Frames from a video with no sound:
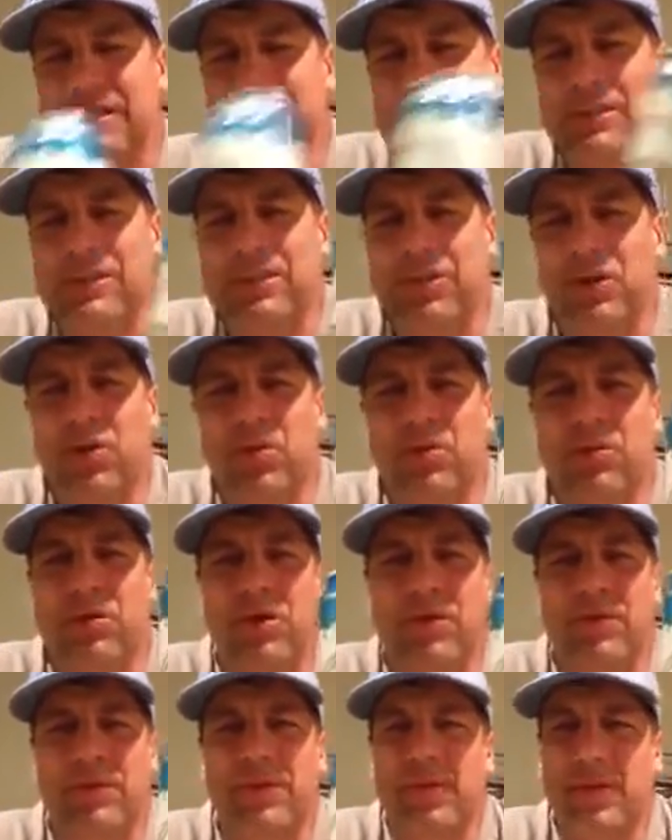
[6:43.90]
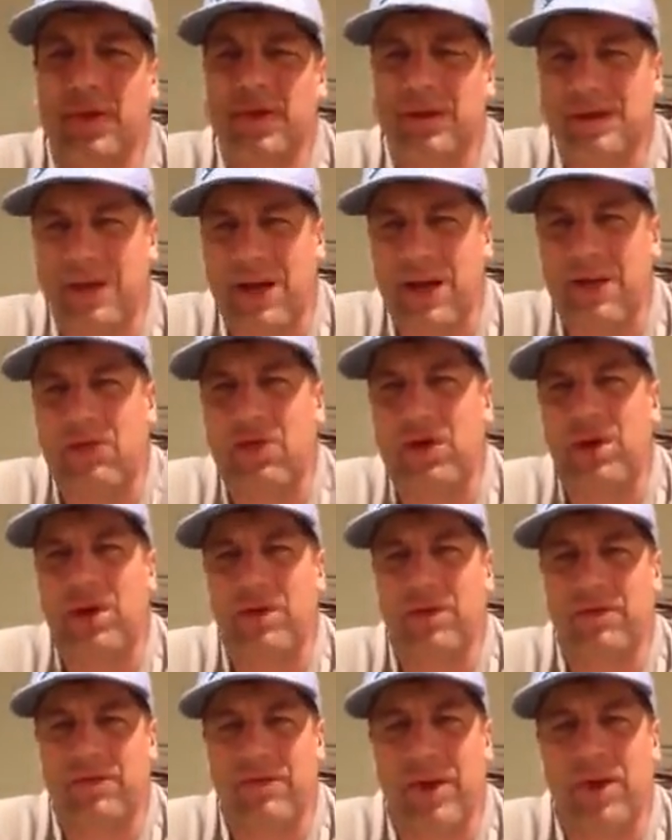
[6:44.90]
doable. It's not
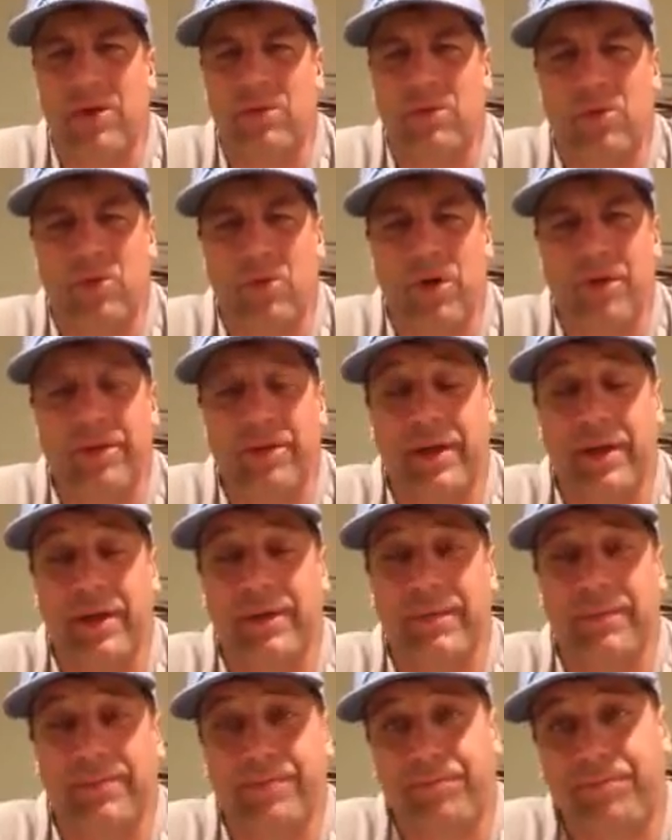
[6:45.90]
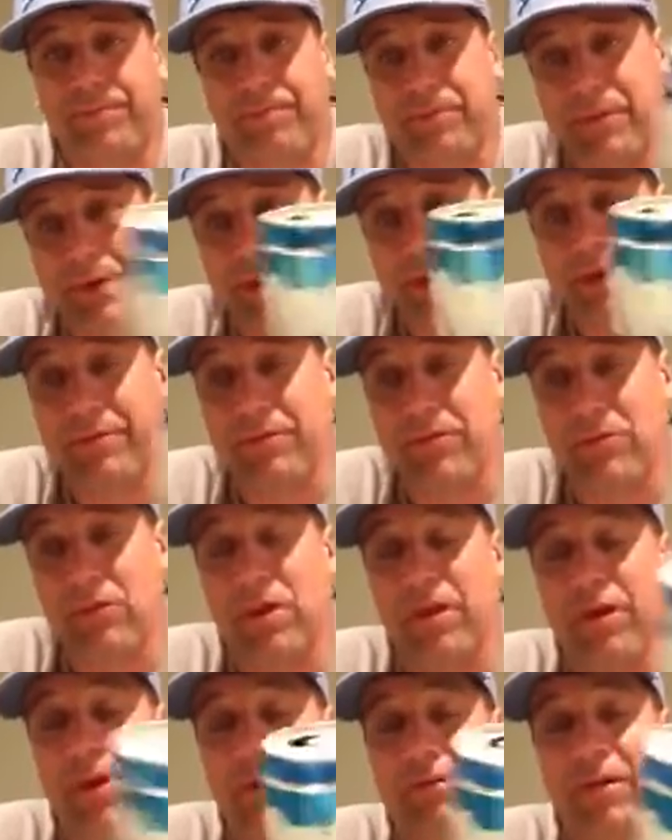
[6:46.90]
readily available. One thing, if it was
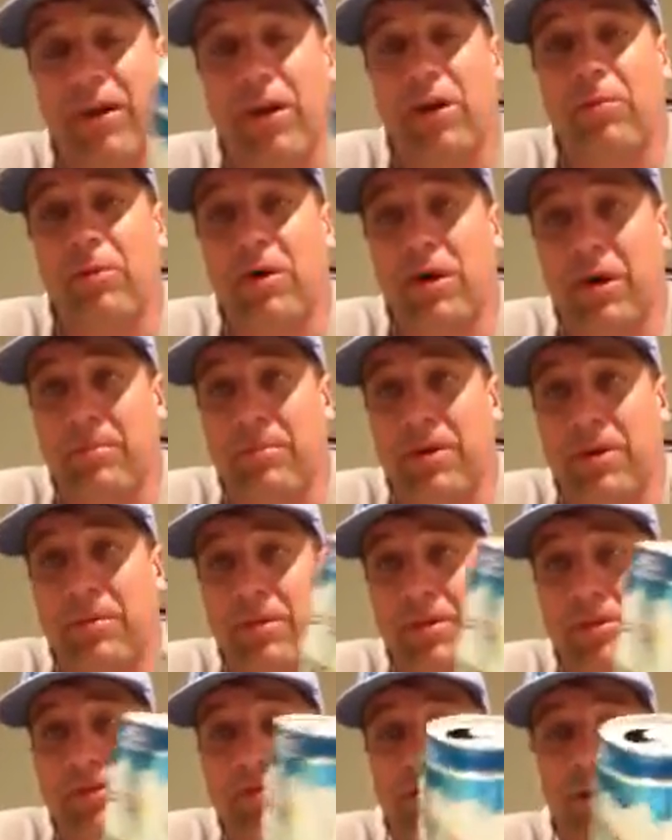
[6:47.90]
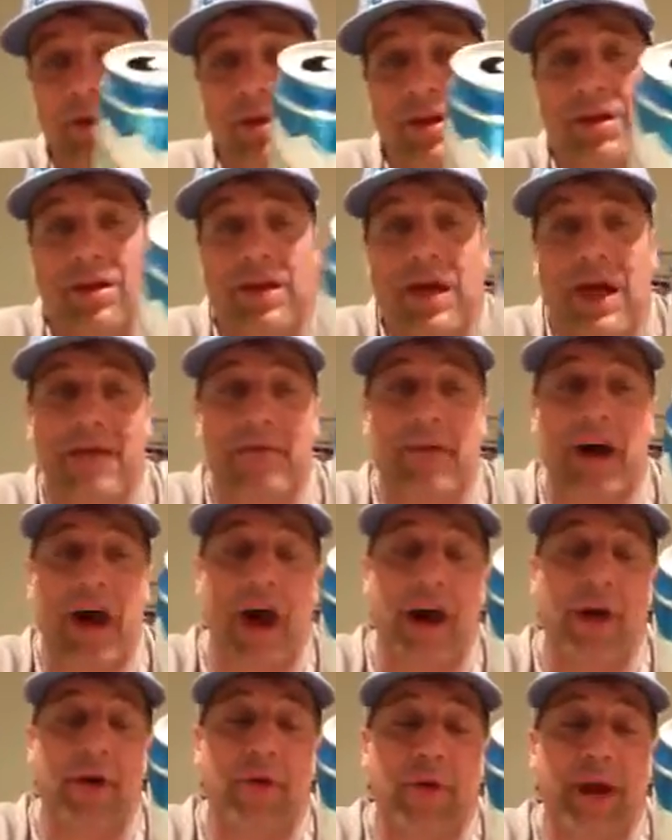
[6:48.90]
readily available, I'd probably have a
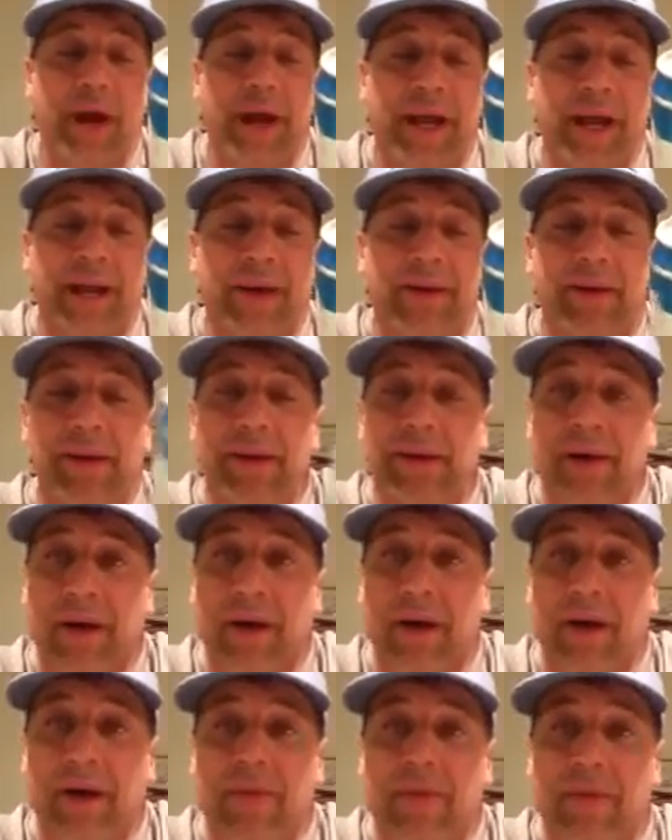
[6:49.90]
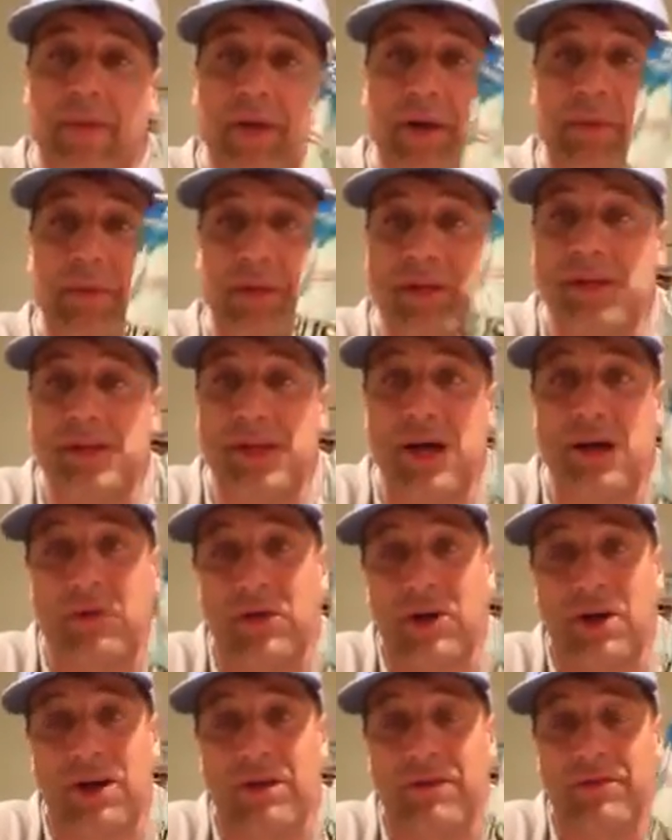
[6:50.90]
higher rating in California, but it's not
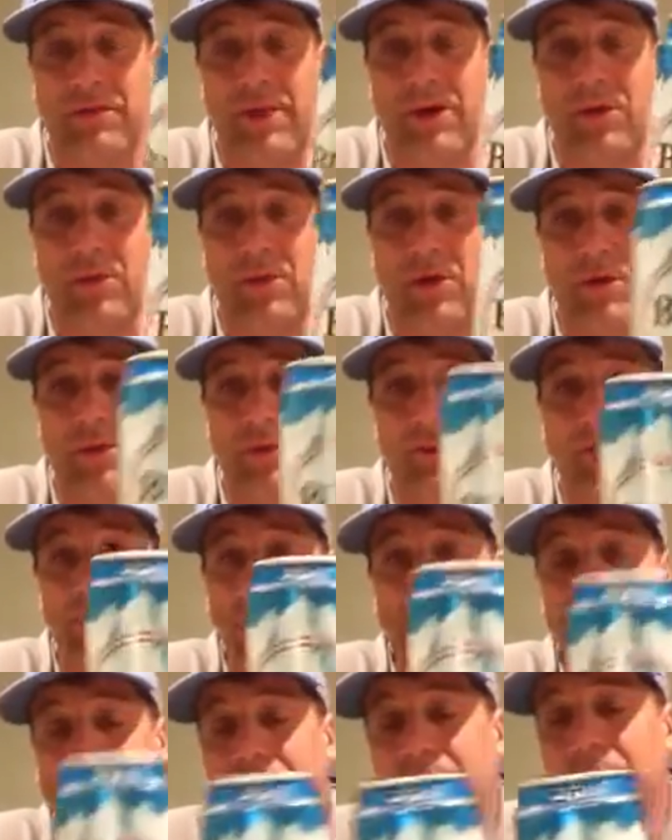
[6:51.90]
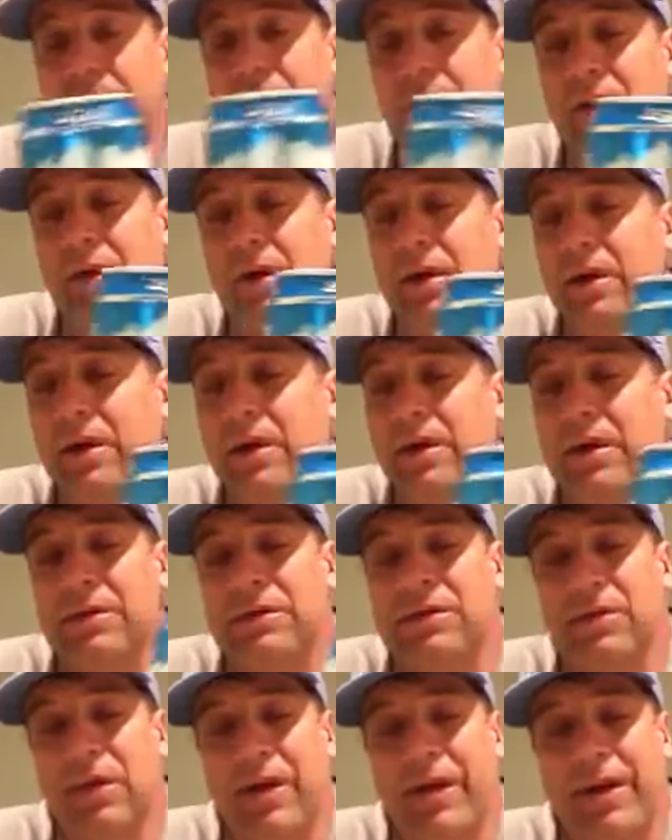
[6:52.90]
readily available.
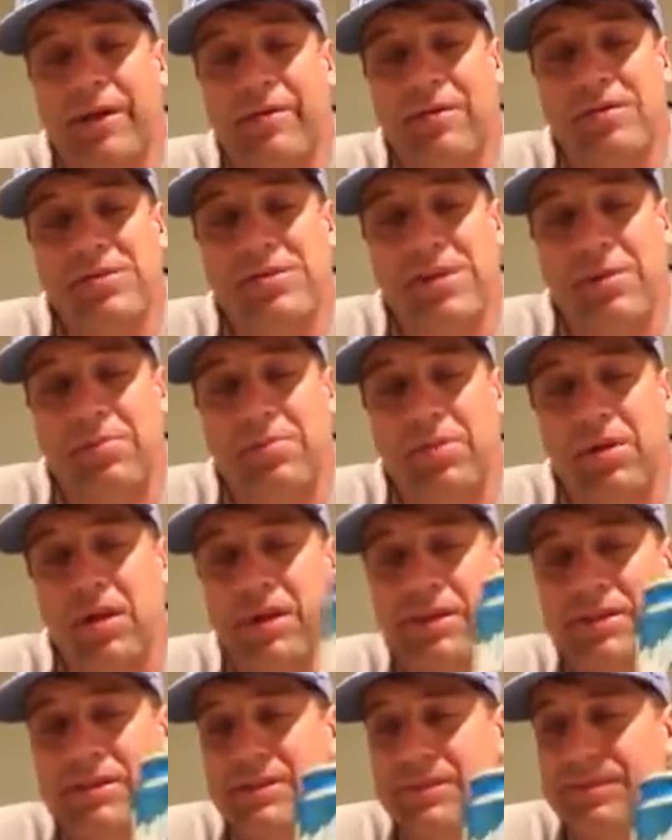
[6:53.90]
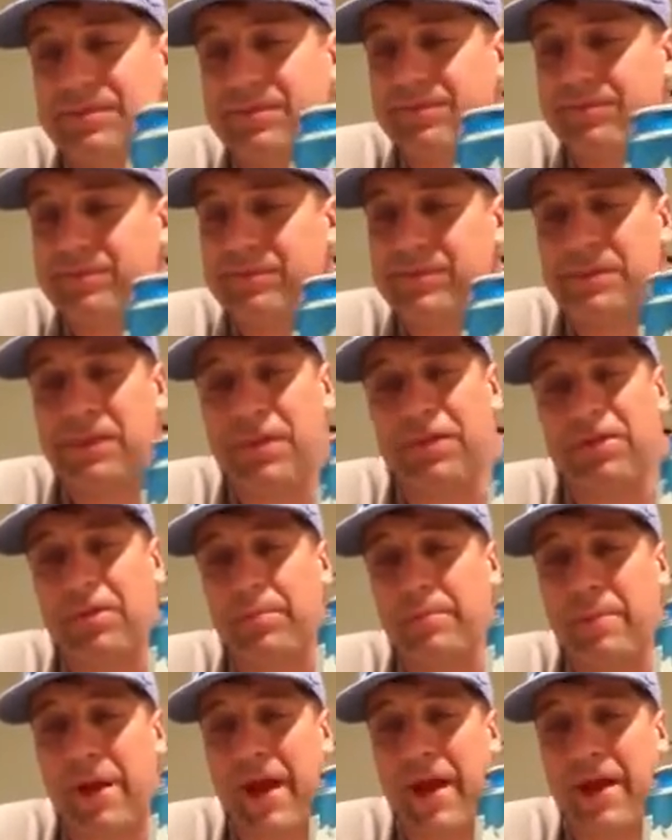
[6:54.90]
So I give it a C+.
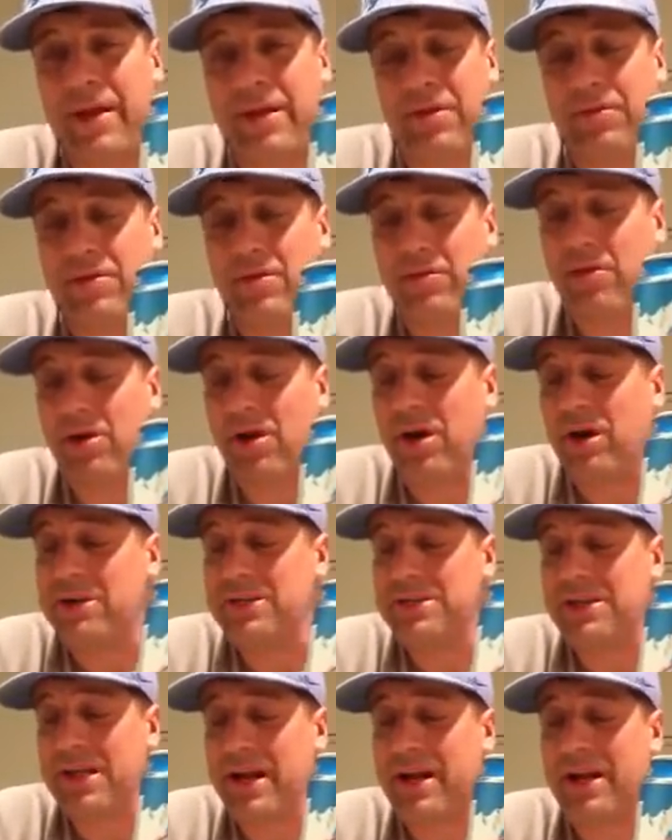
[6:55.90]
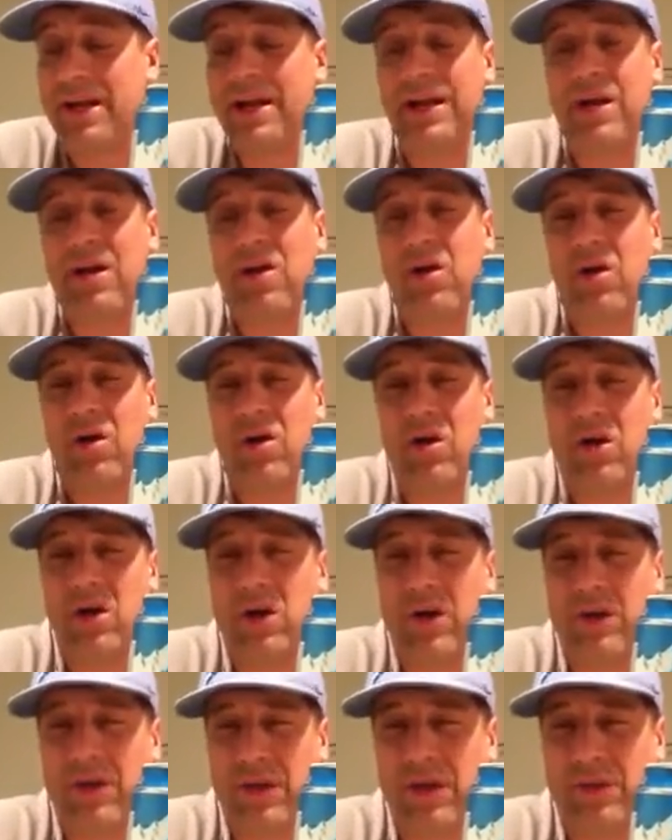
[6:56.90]
Nothing bad, nothing wrong. It's not
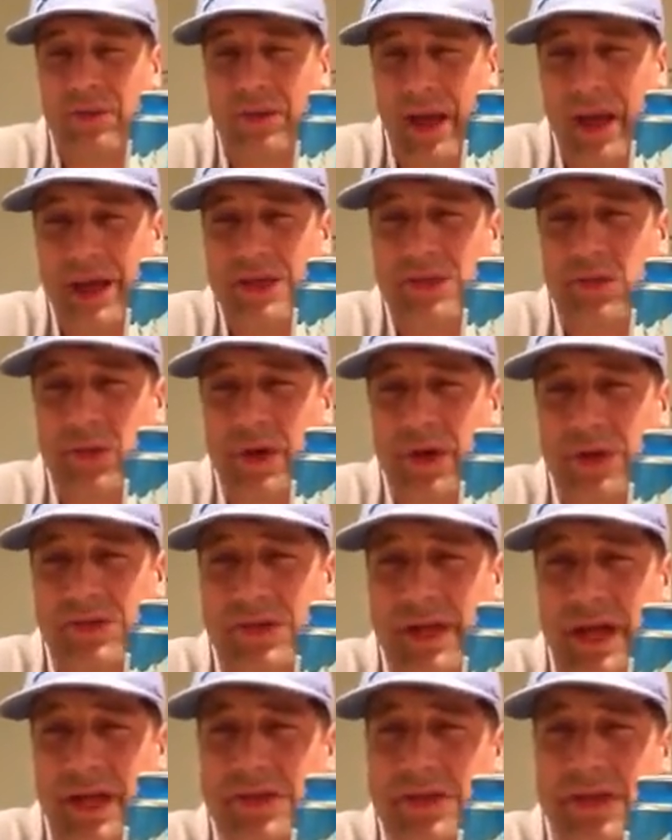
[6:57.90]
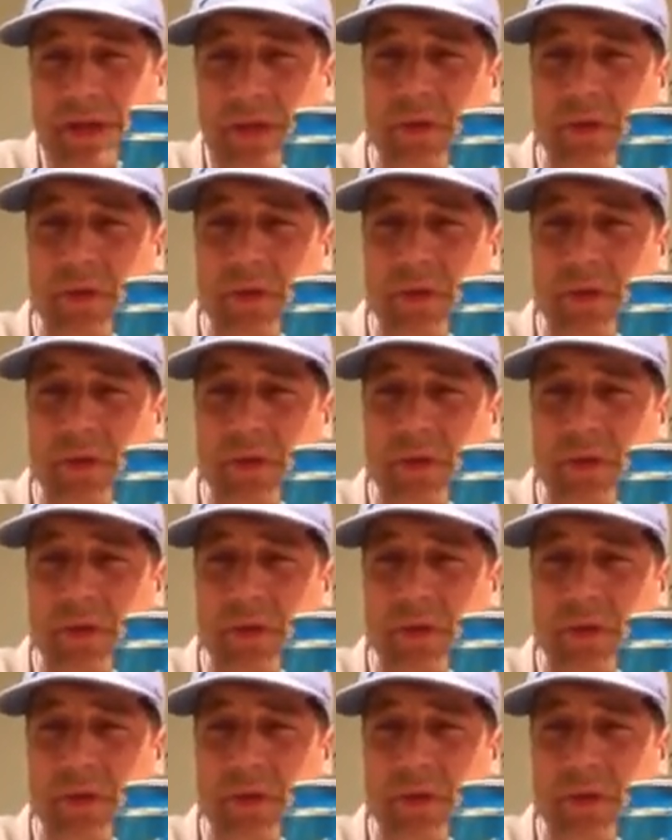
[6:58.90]
the taste when I was tasting it